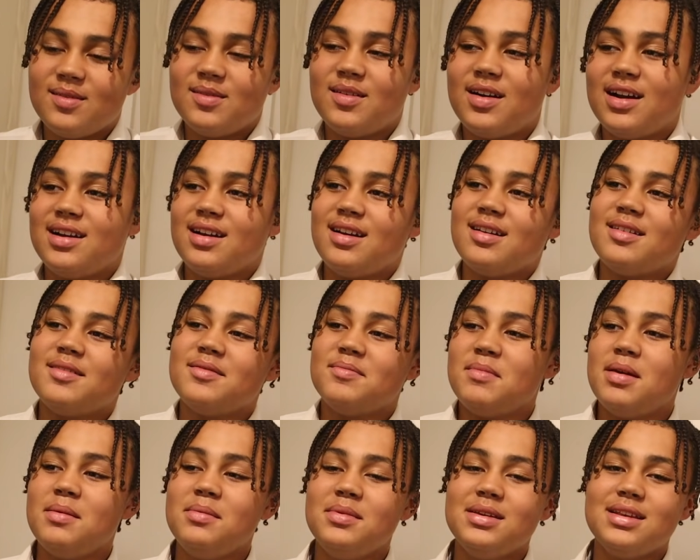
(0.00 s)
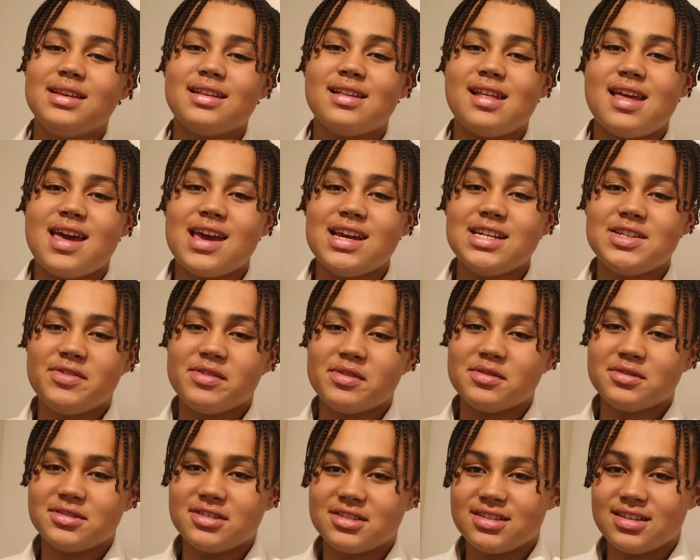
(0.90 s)
Right. Maybe the age
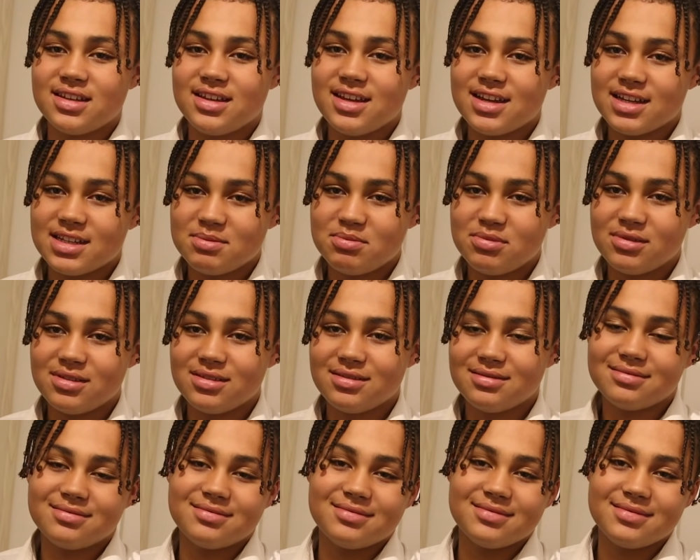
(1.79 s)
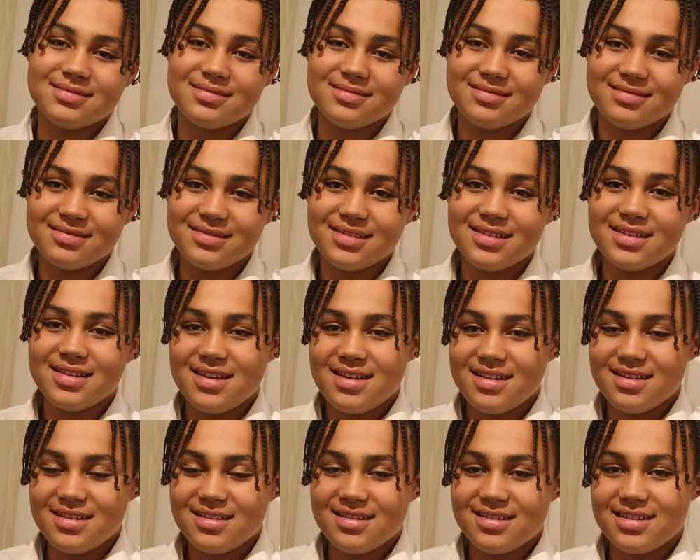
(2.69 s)
thing was just a guess, but
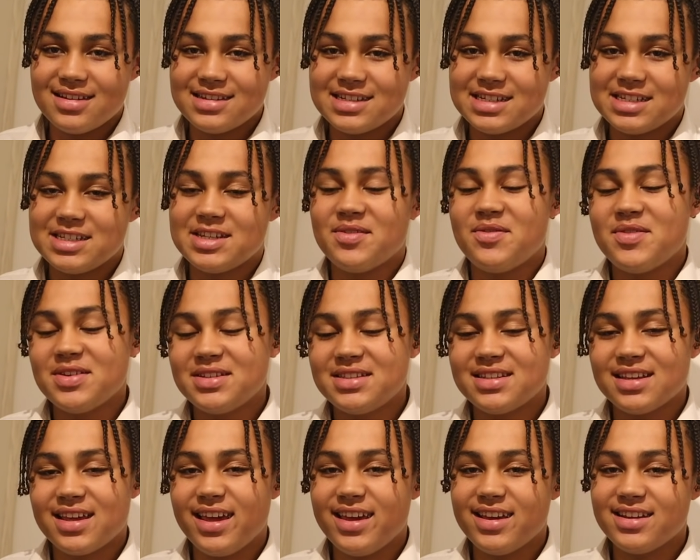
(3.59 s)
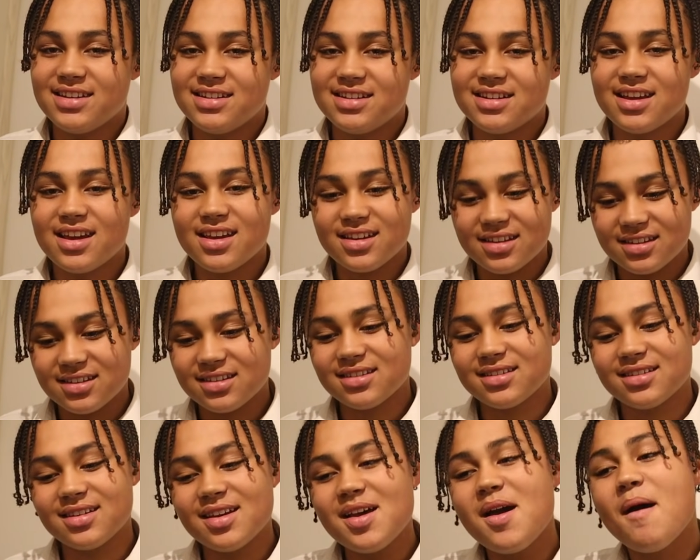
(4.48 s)
it's a sophisticated
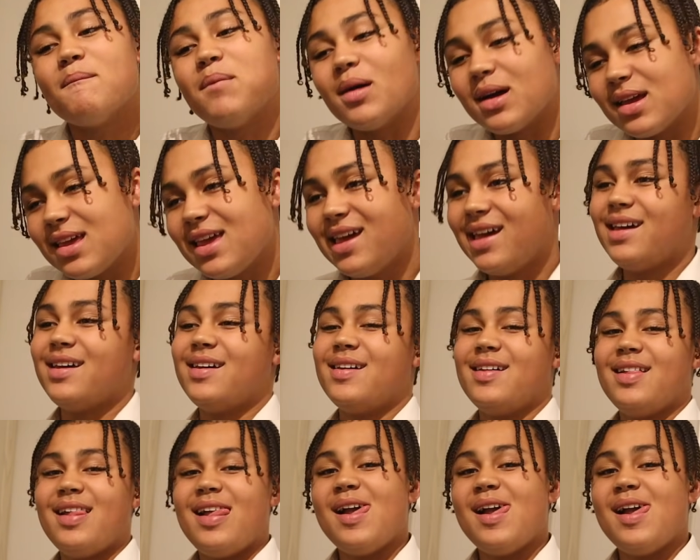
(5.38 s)
guess. But yeah.